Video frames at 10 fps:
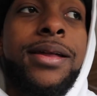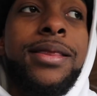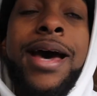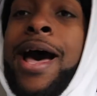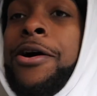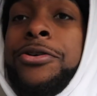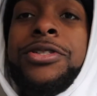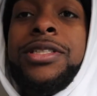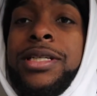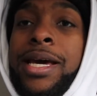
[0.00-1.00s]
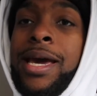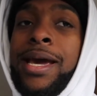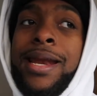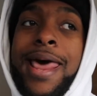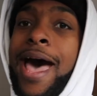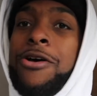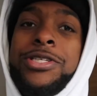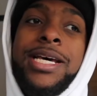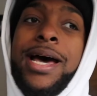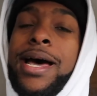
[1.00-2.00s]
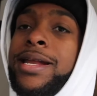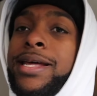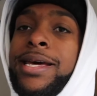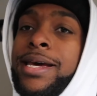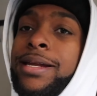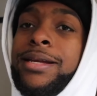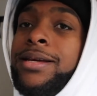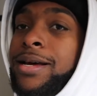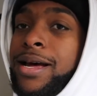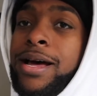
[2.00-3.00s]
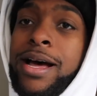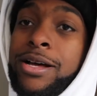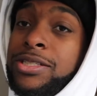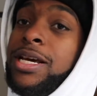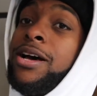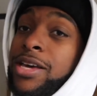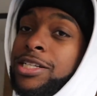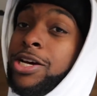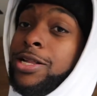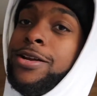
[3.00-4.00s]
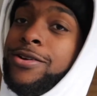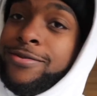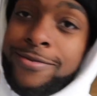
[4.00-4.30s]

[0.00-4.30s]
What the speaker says: the house and the outside, and then I'll catch y'all later.